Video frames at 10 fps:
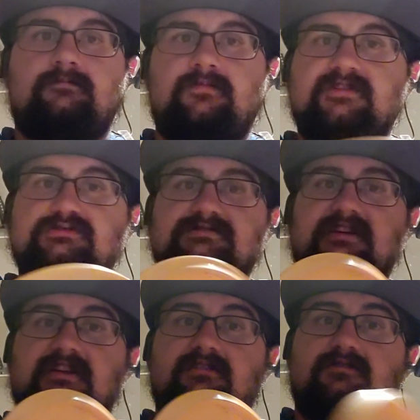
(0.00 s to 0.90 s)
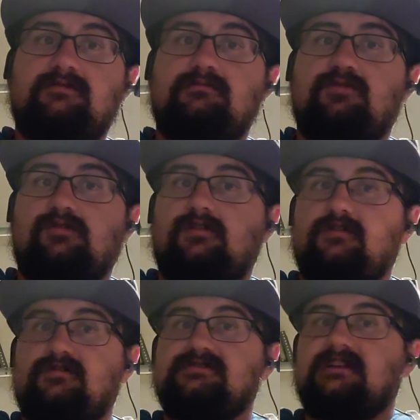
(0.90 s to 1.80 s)
This one's getting a little bit more
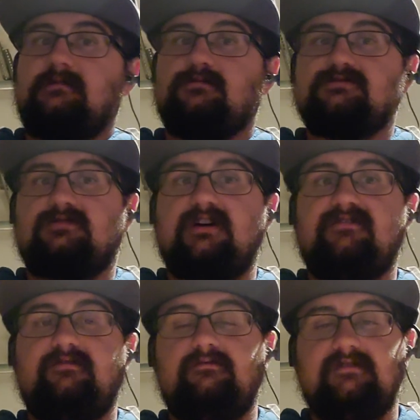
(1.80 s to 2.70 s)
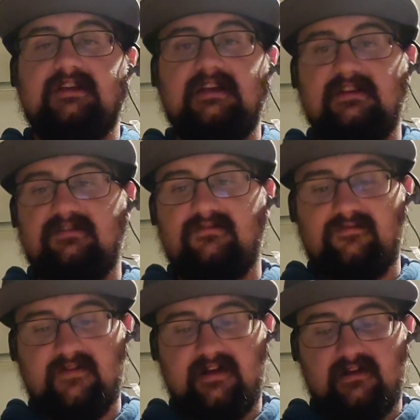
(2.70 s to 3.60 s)
understable, so I do need to
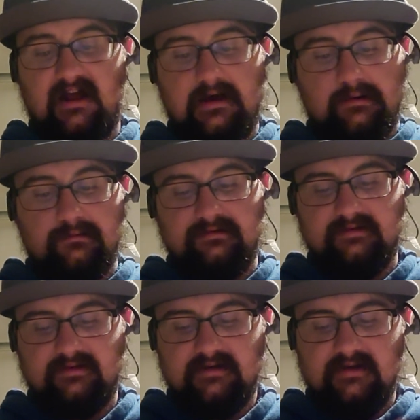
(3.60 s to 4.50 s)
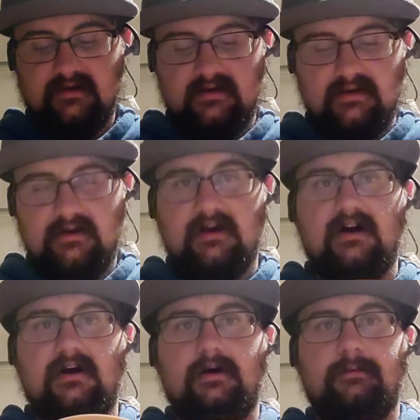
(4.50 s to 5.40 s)
figure out.
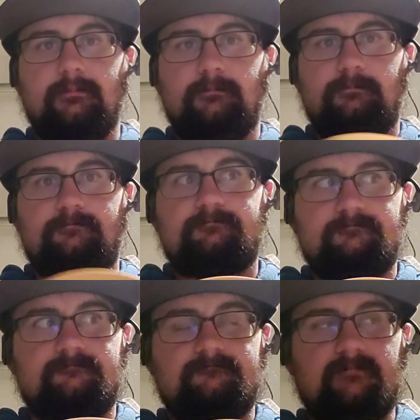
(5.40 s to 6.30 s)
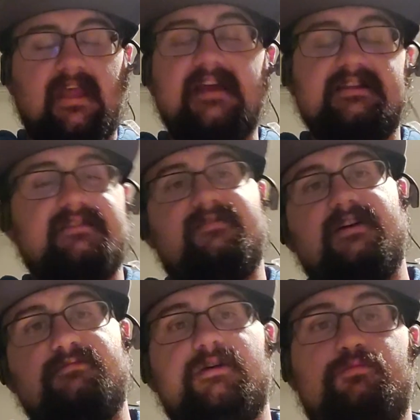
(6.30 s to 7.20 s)
I need to
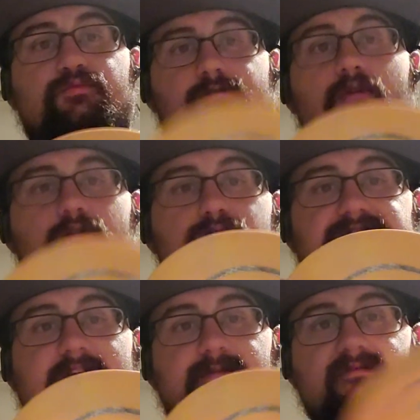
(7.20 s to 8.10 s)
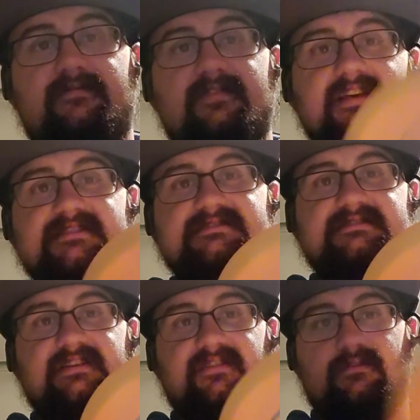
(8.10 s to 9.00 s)
find me a prototype of this
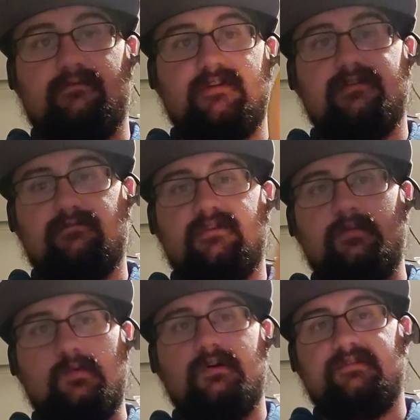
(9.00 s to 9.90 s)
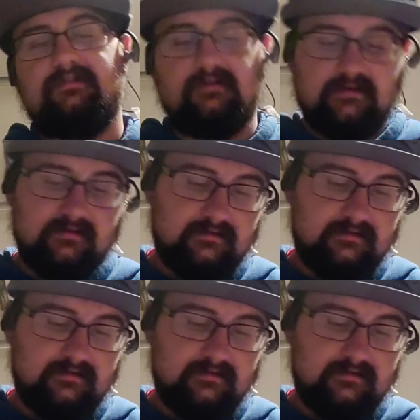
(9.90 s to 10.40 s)
if I really, really want to.